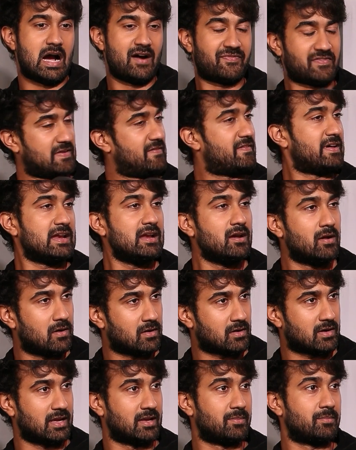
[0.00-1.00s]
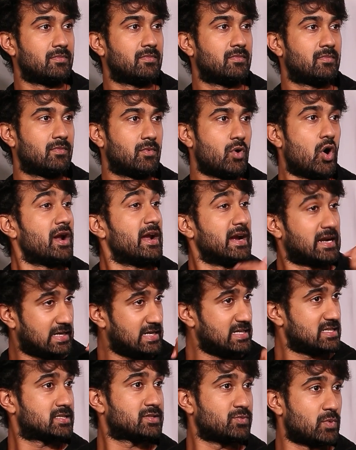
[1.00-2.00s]
after a very long time, or at
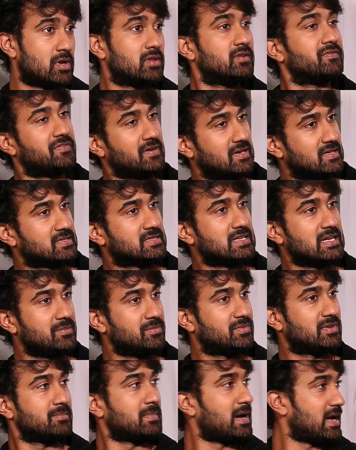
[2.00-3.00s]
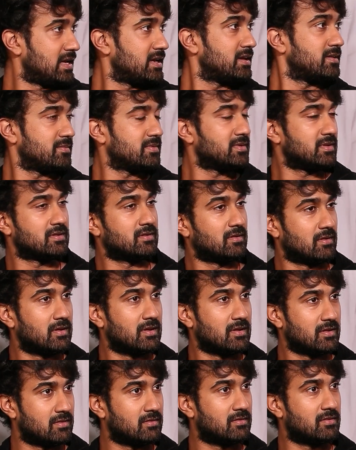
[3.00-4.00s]
least one of the first times in my
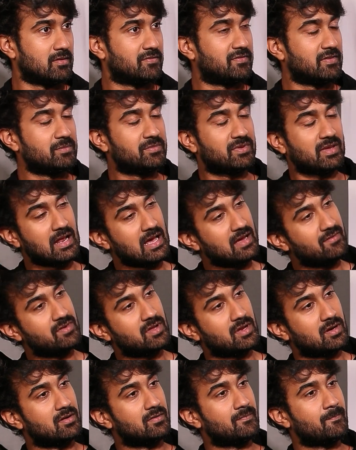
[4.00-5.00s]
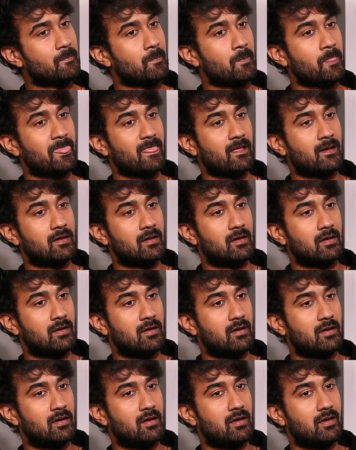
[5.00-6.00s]
in the films that I've done,
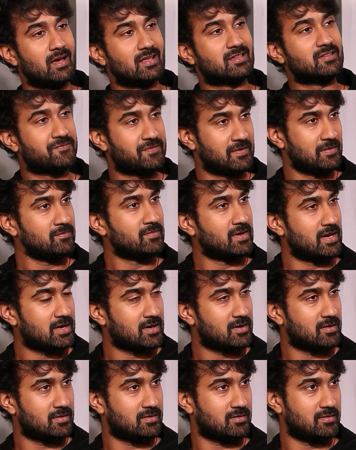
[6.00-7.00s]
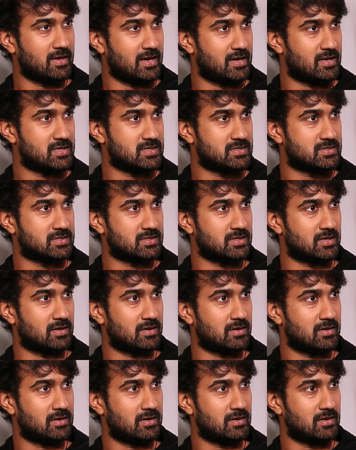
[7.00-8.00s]
it's a film where
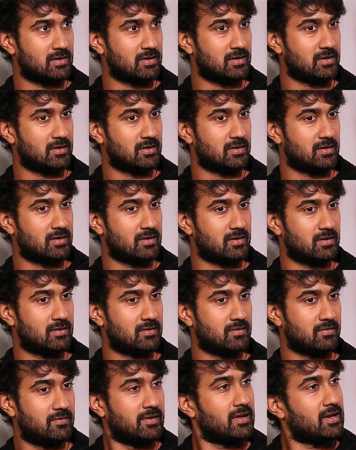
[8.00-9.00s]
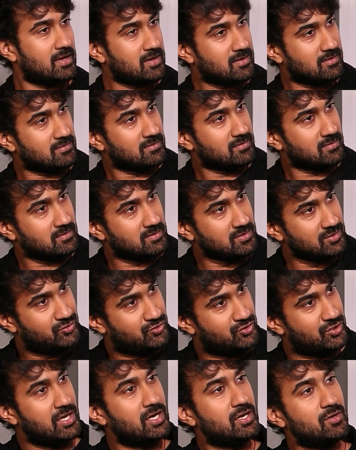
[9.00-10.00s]
there are
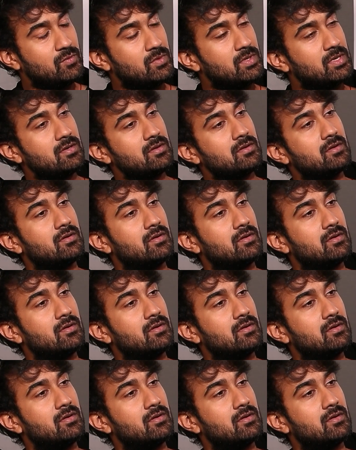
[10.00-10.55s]
genuine